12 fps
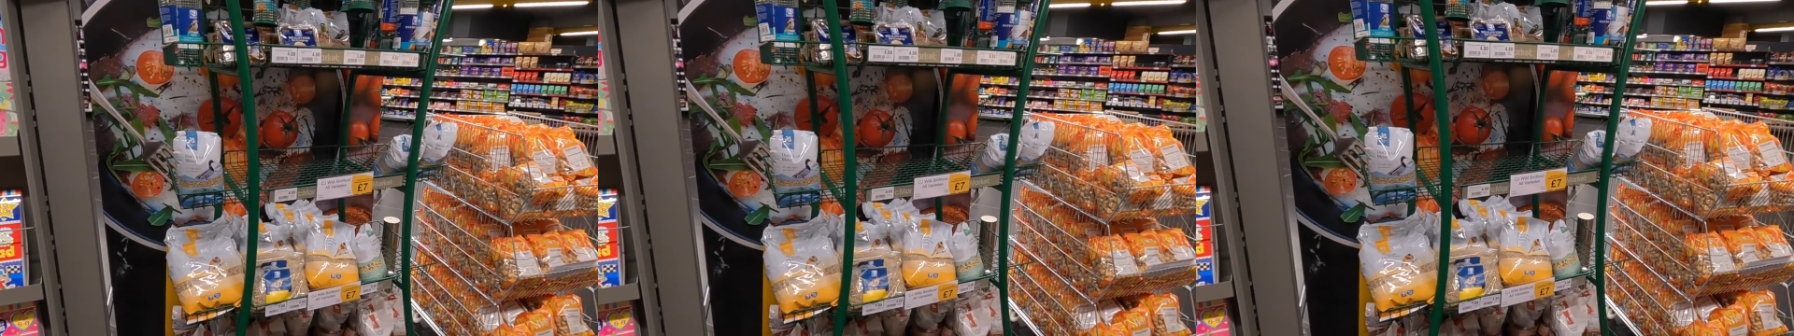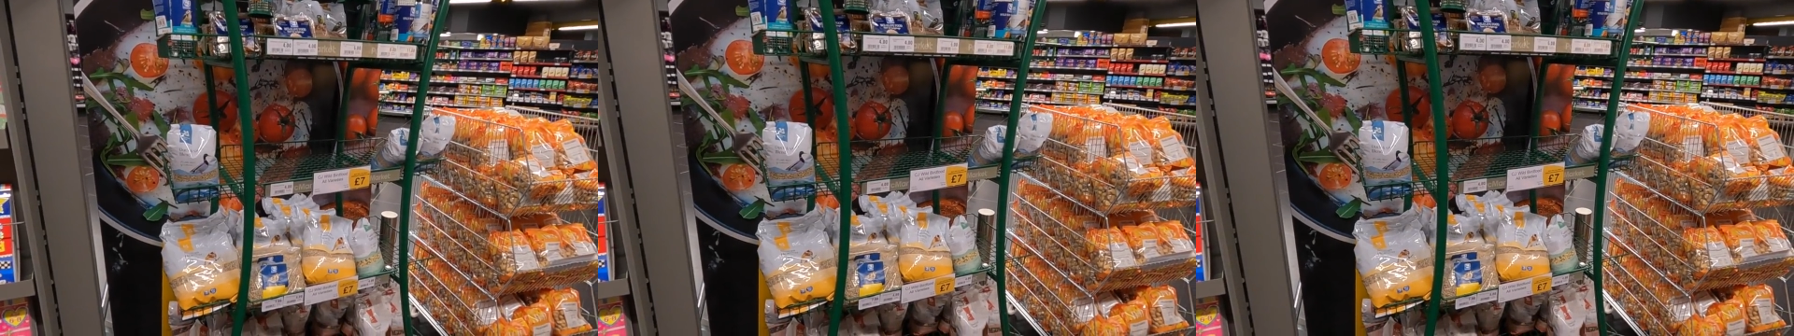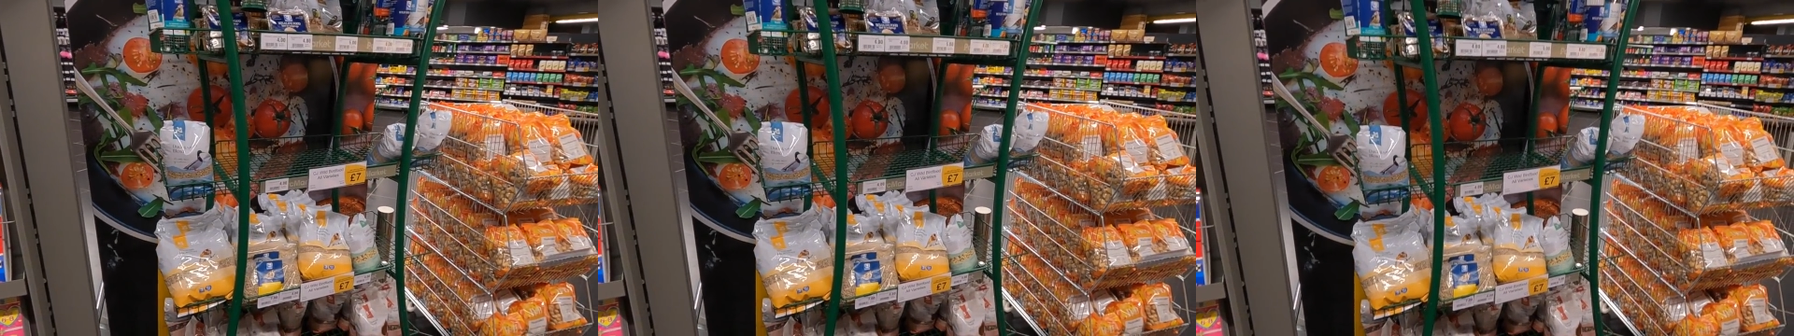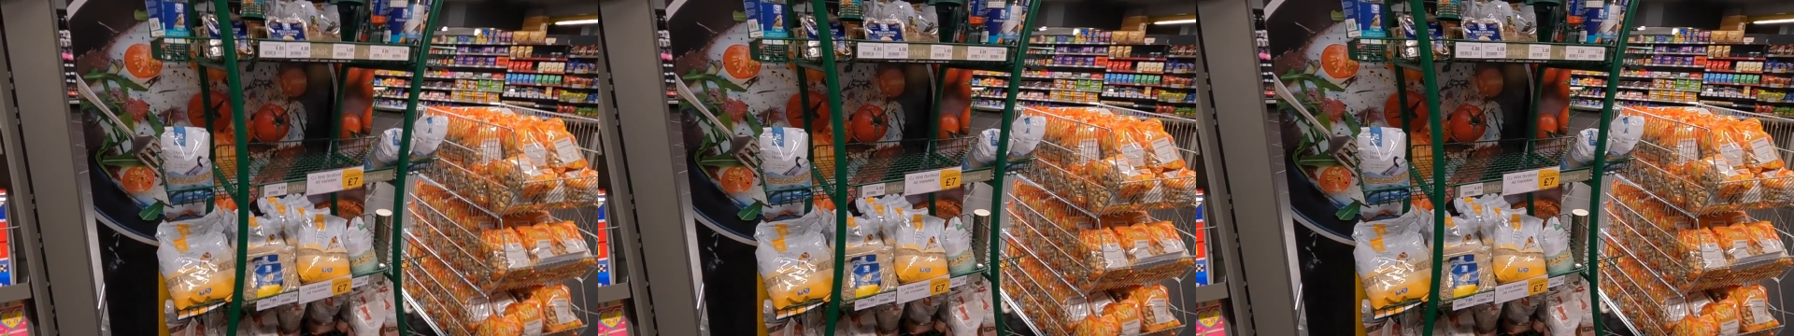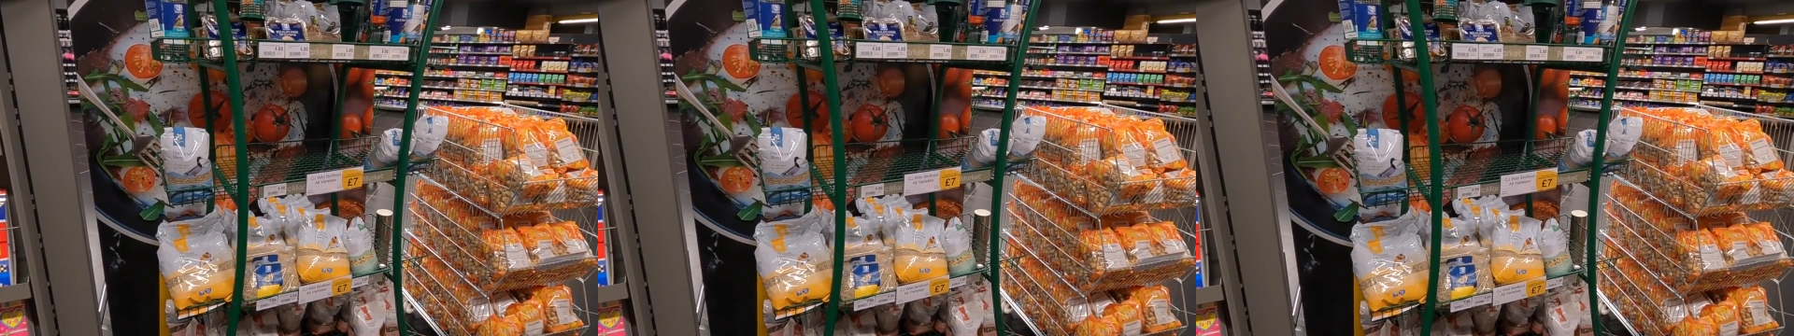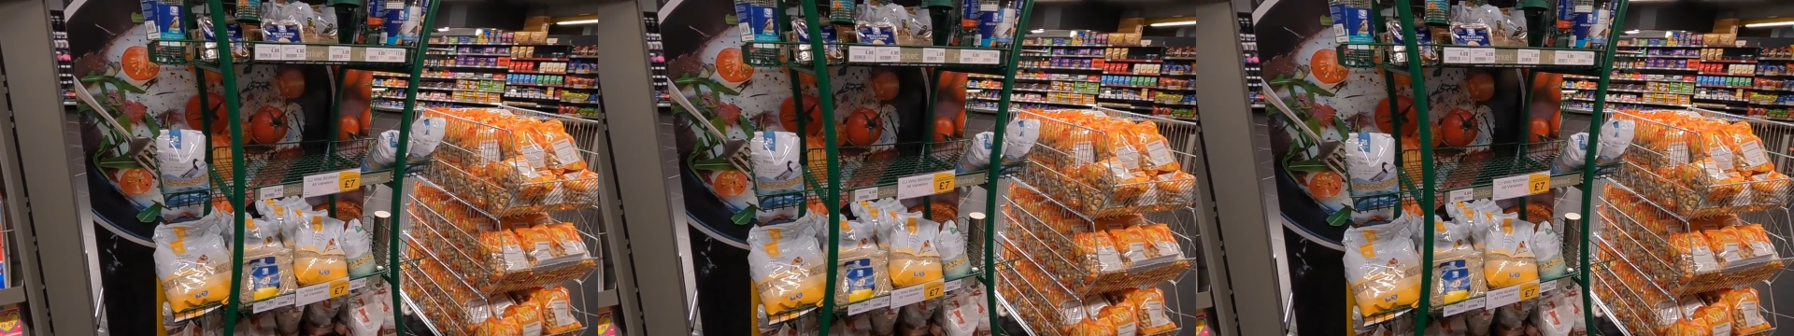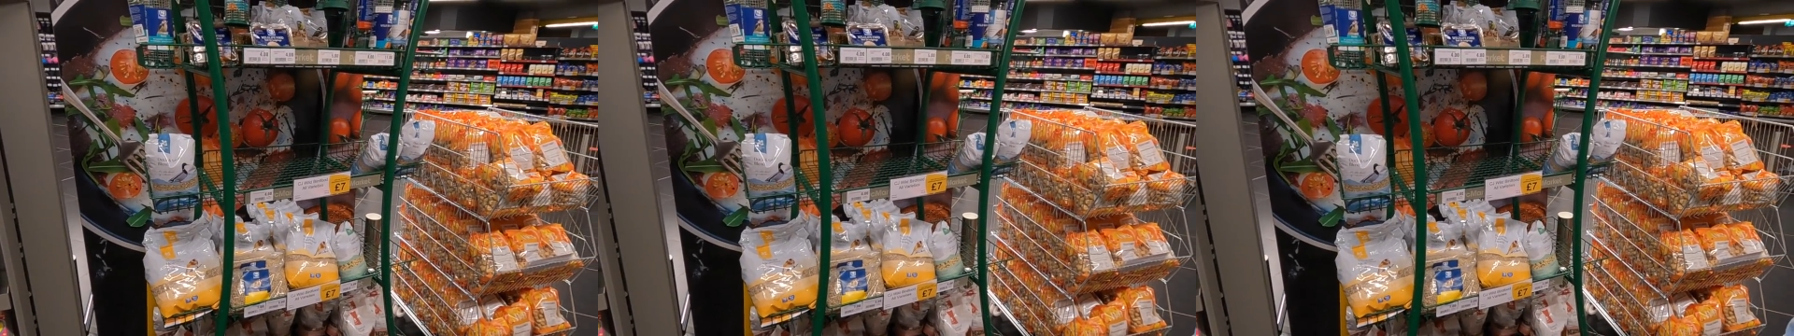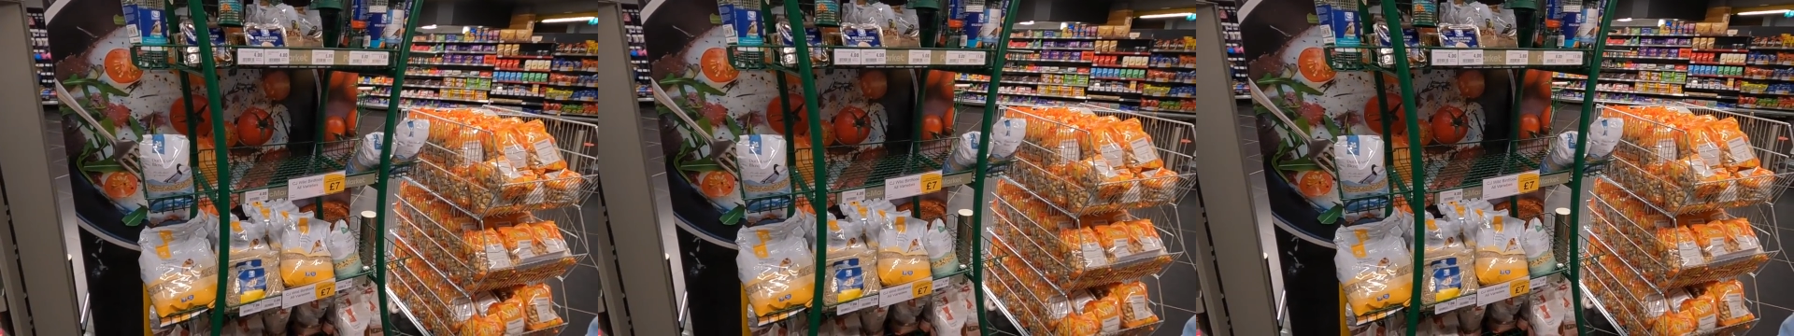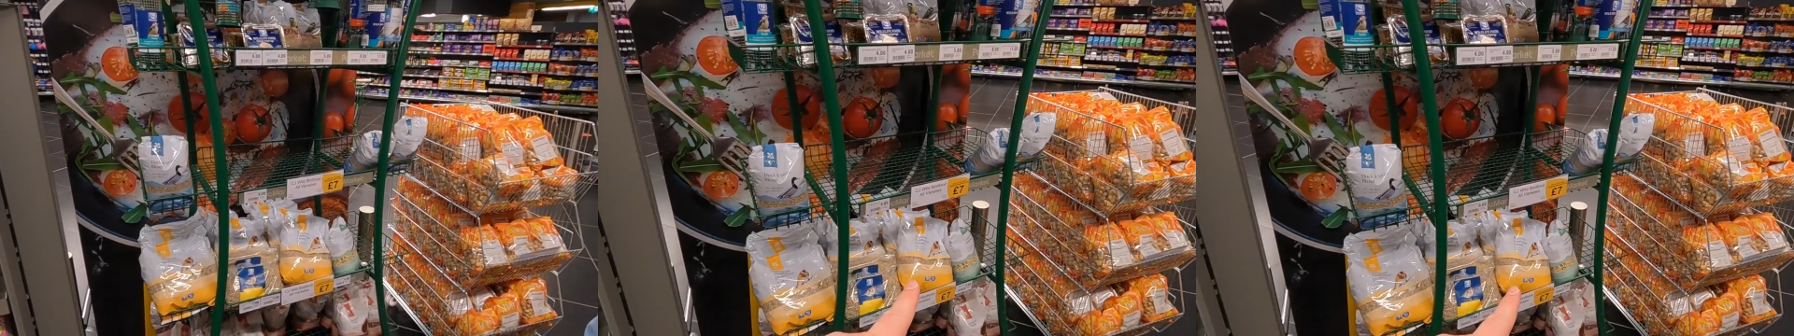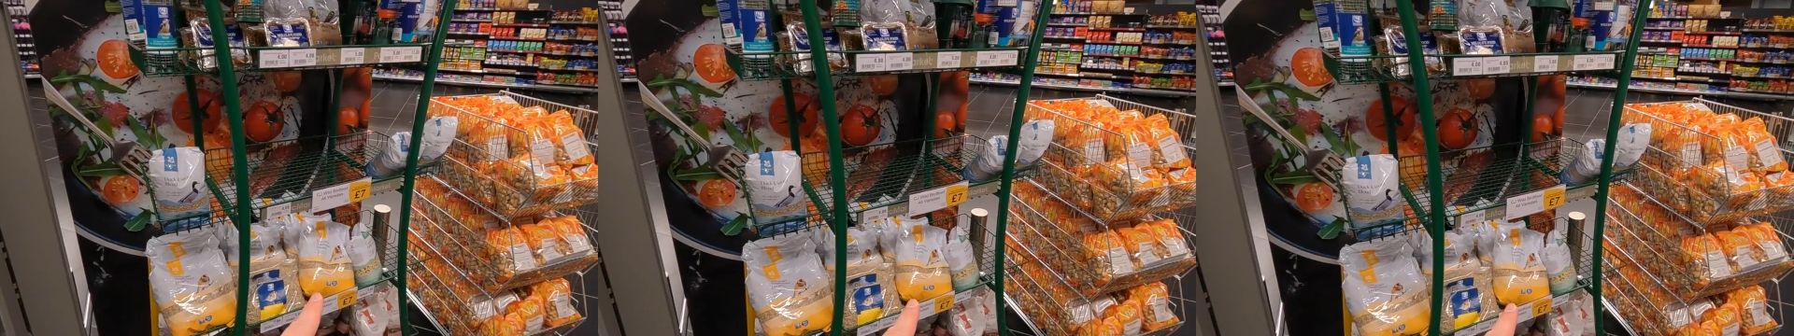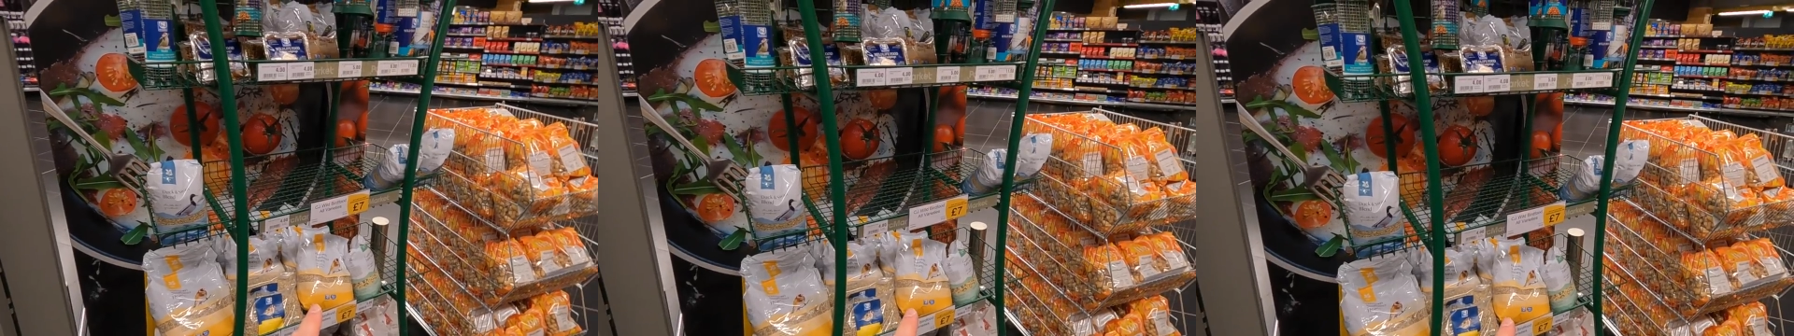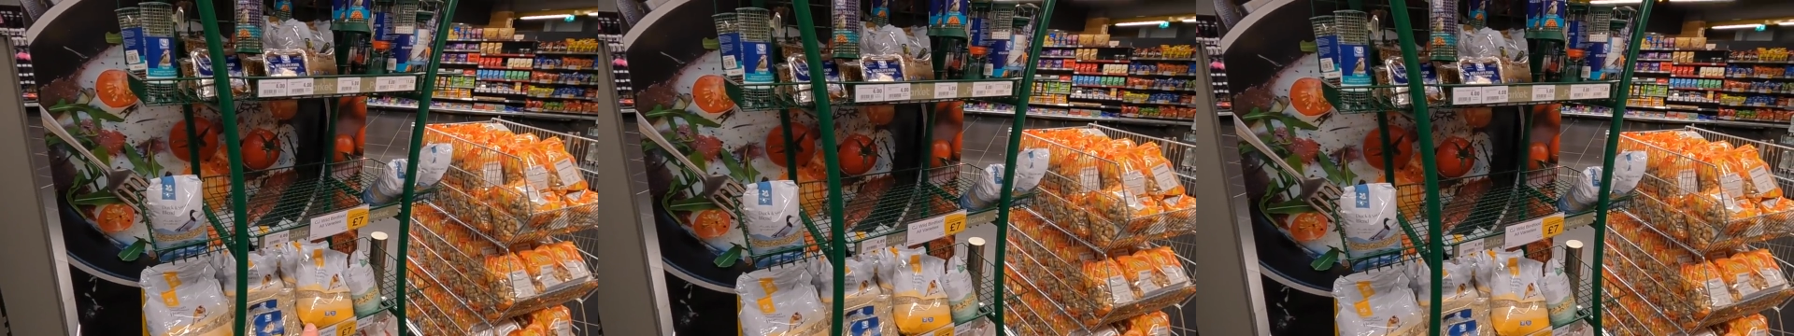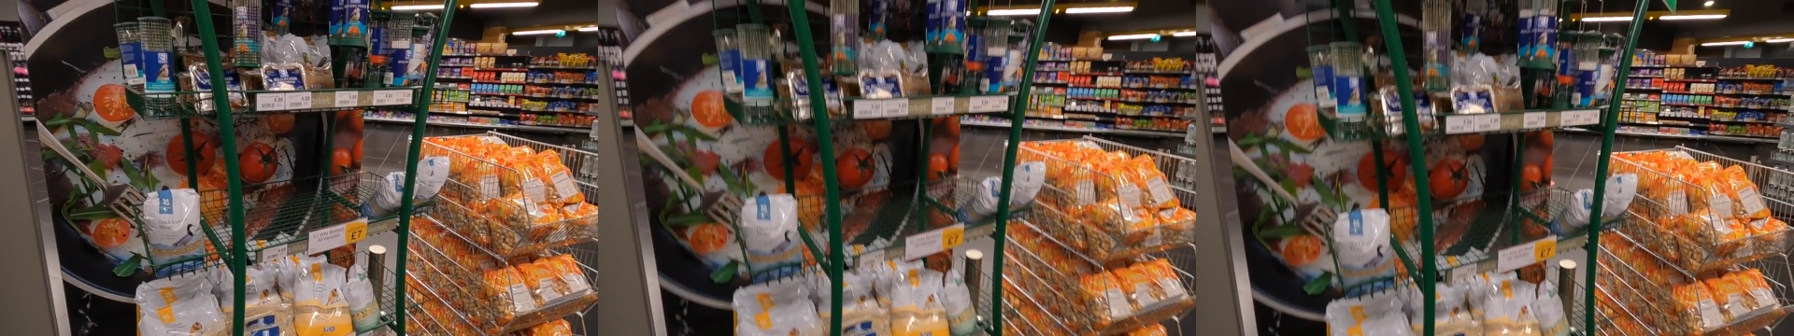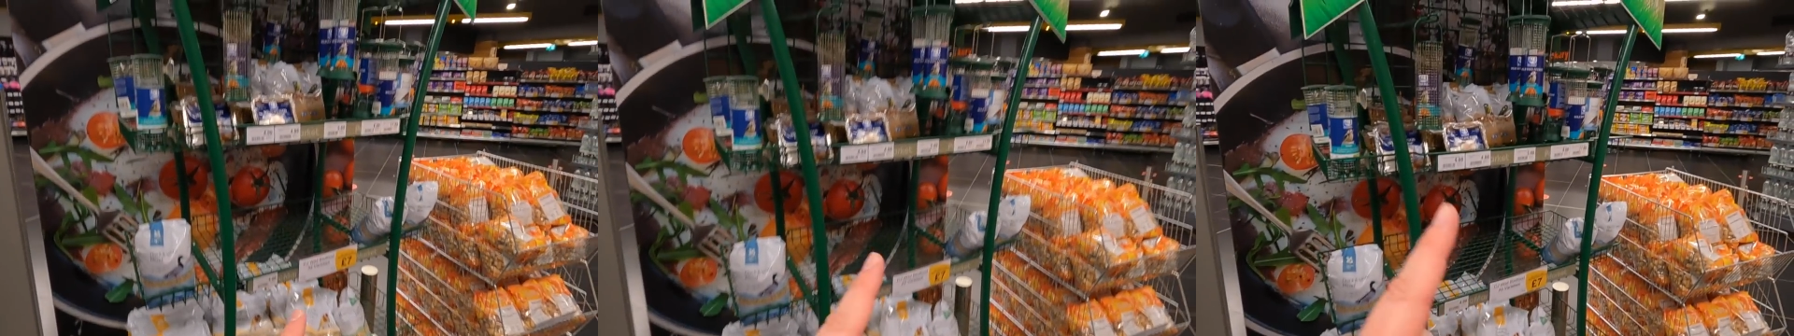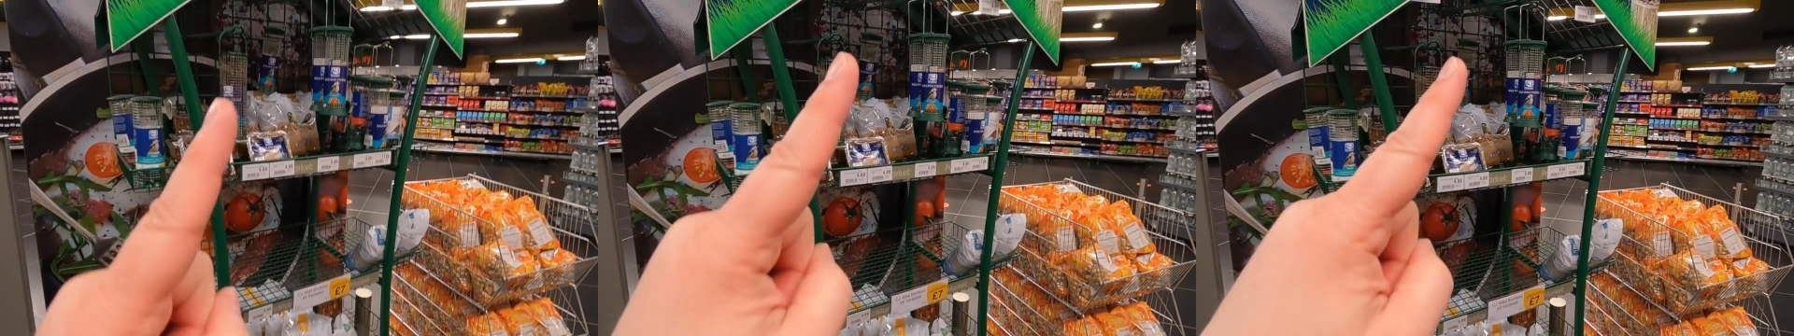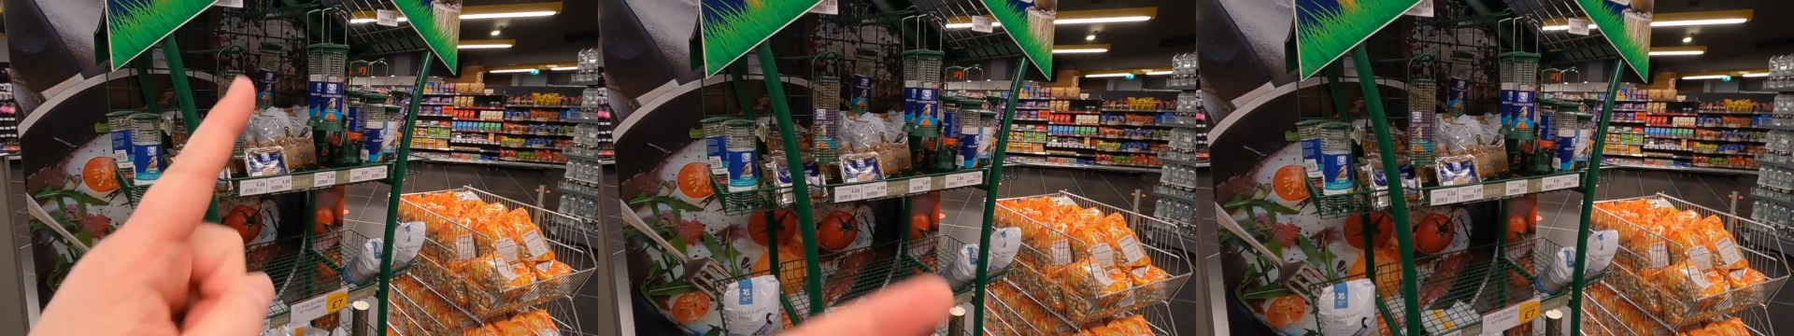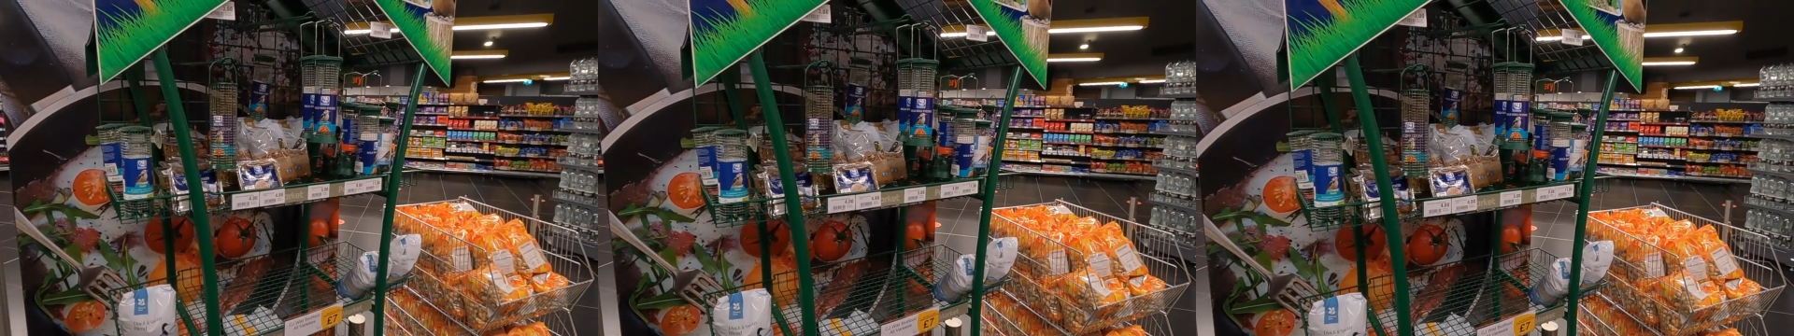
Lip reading: No face is visible, so there are no lips to read.